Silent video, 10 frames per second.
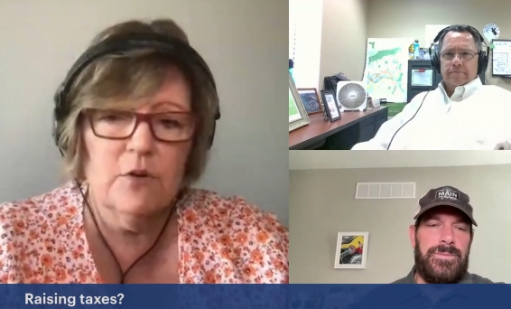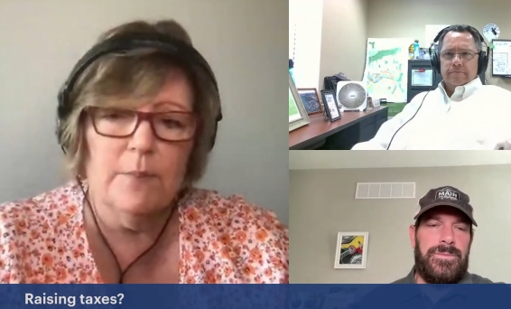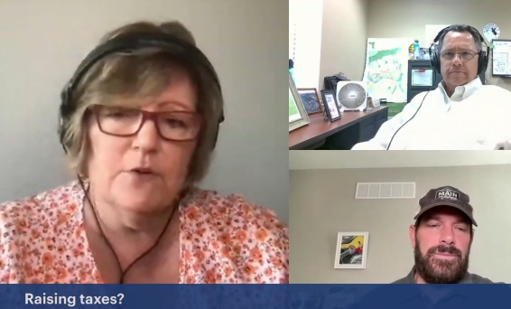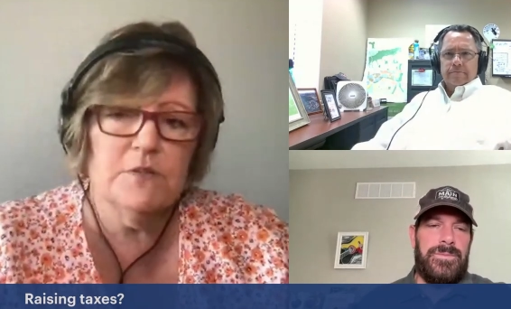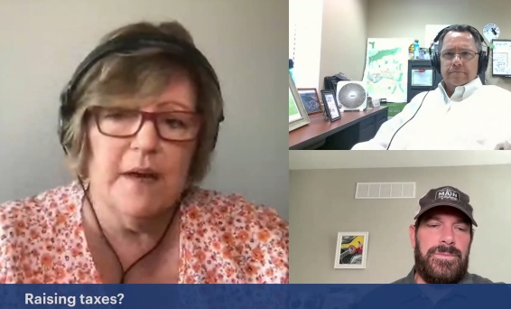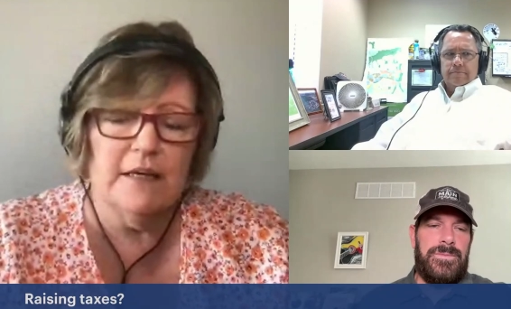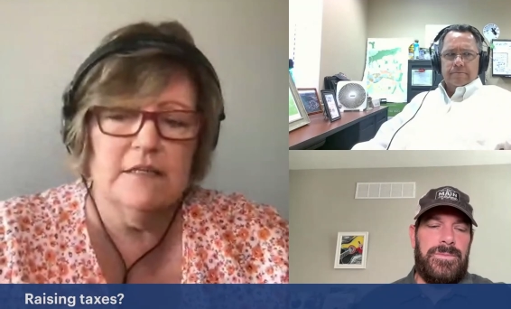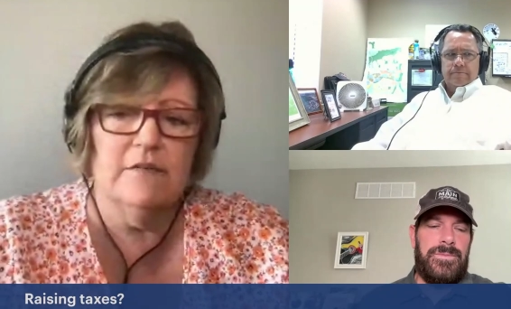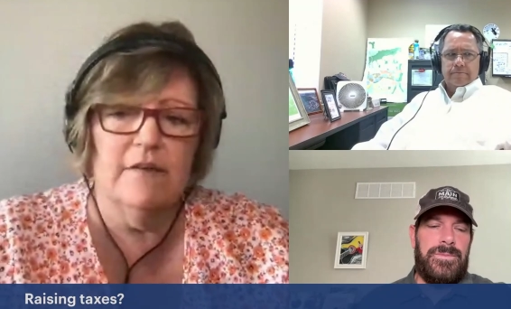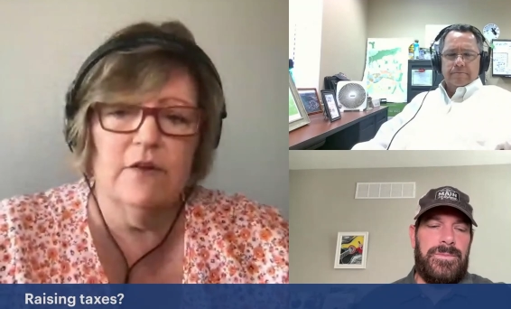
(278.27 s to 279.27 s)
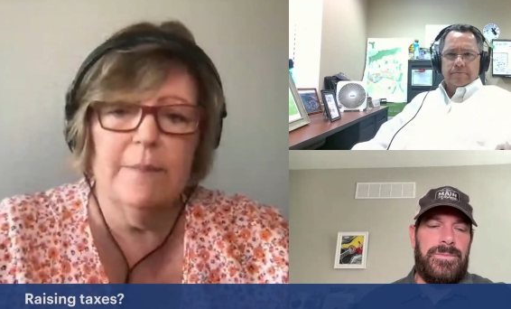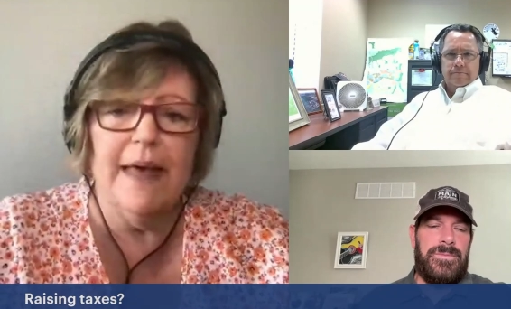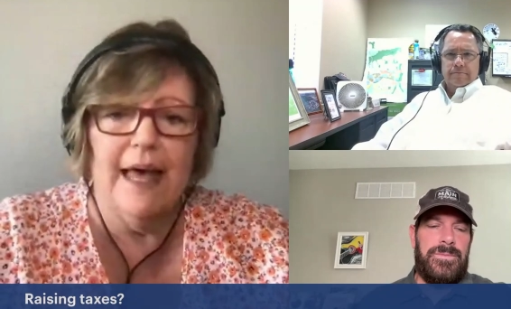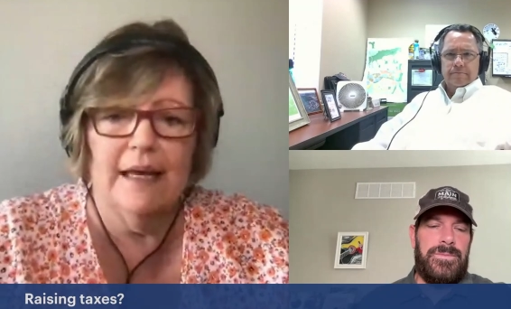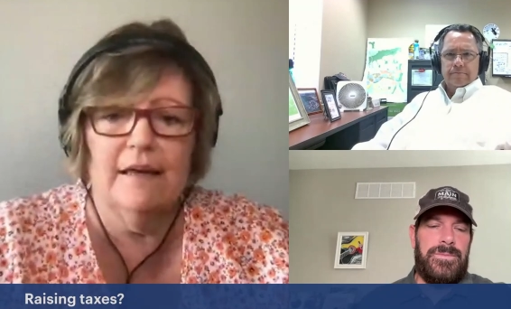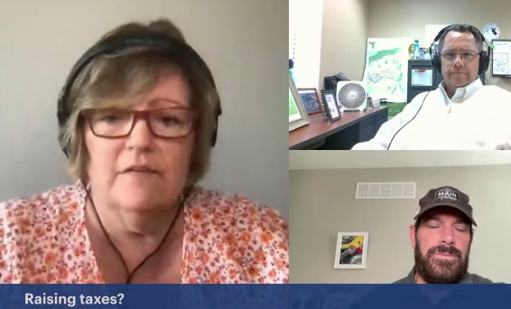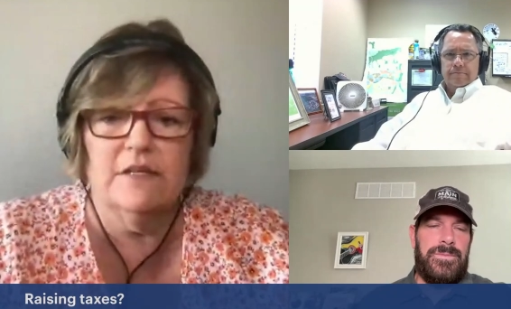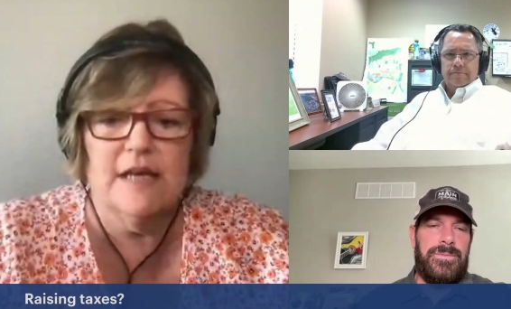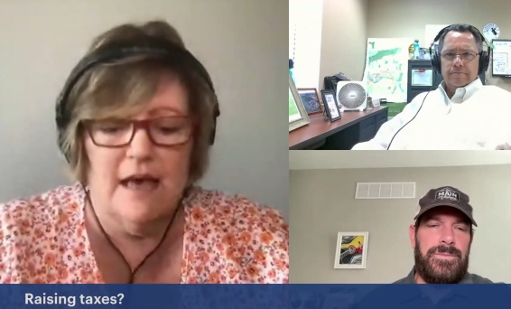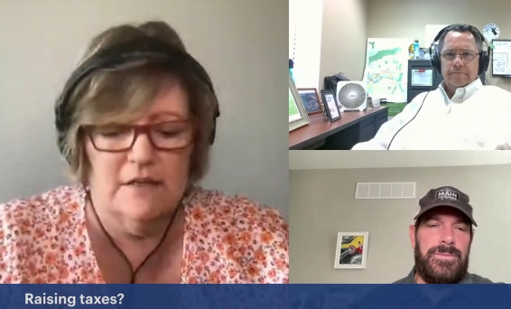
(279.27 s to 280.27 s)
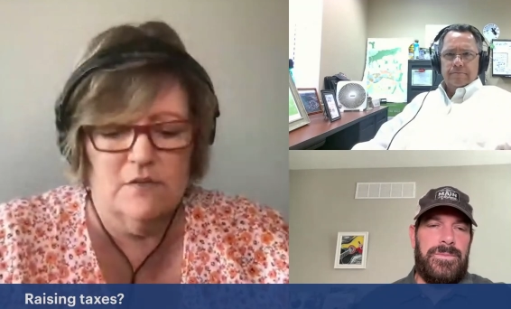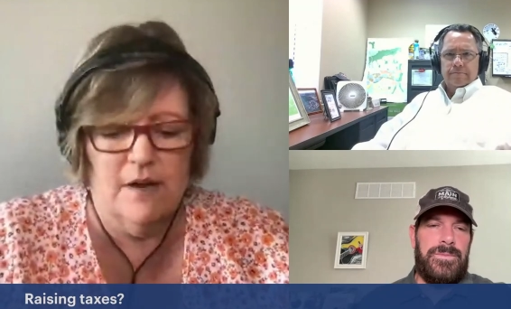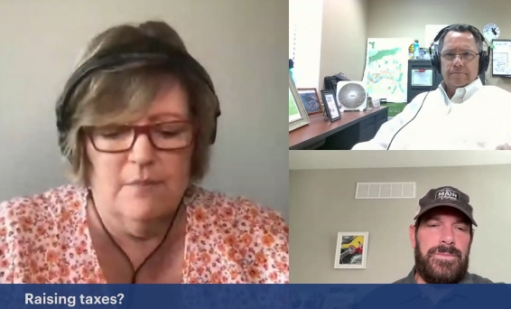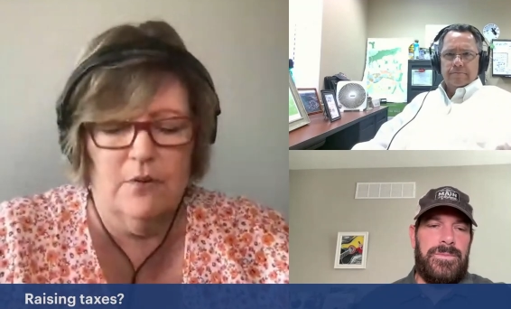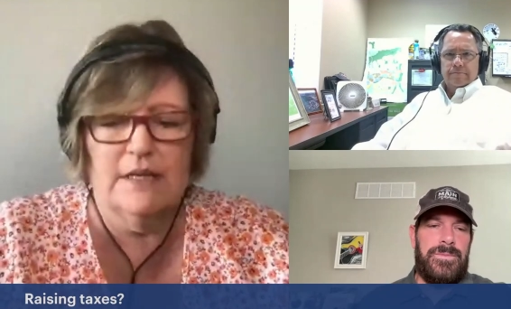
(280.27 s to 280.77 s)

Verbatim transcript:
Speaker 1: you a perspective, every penny of the tax rate